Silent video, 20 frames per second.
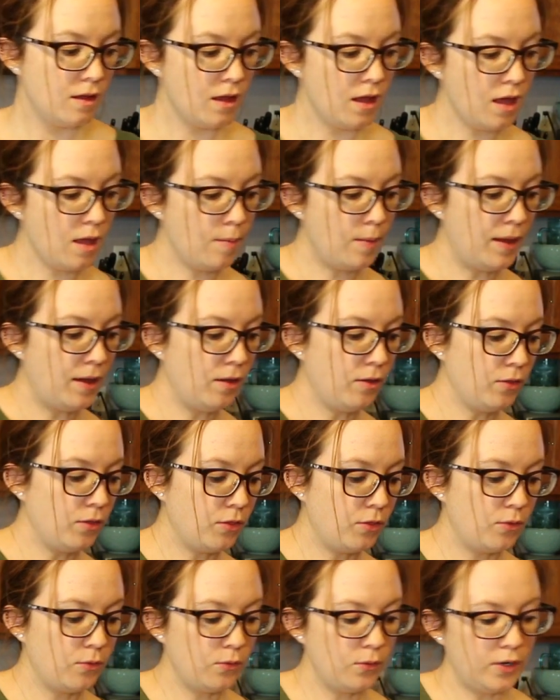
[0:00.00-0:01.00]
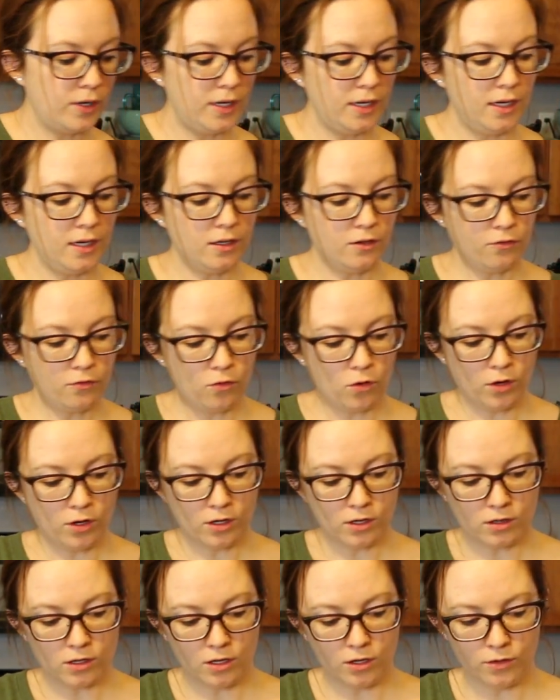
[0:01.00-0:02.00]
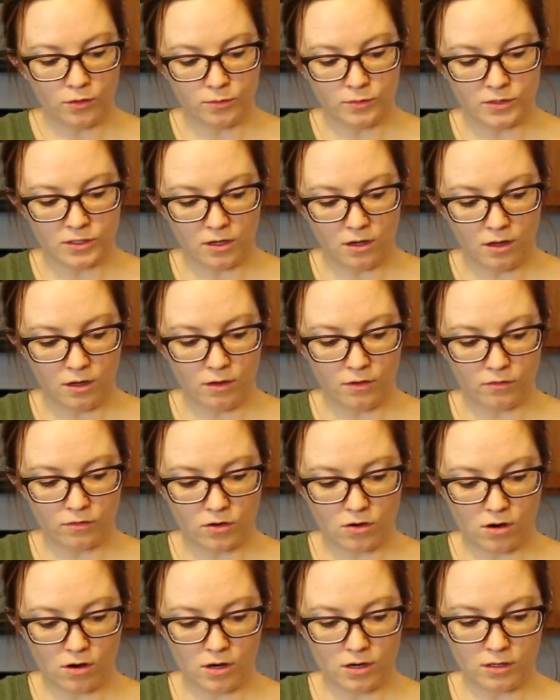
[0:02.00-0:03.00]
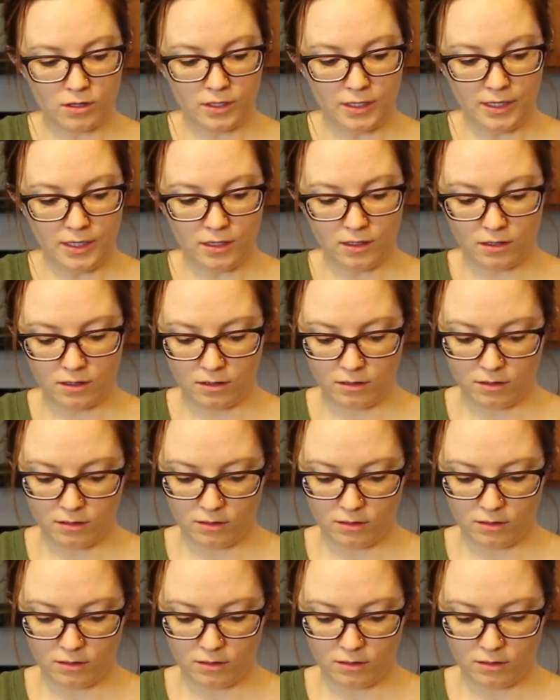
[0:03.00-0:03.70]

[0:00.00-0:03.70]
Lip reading: About 3 to 4 cloves of garlic.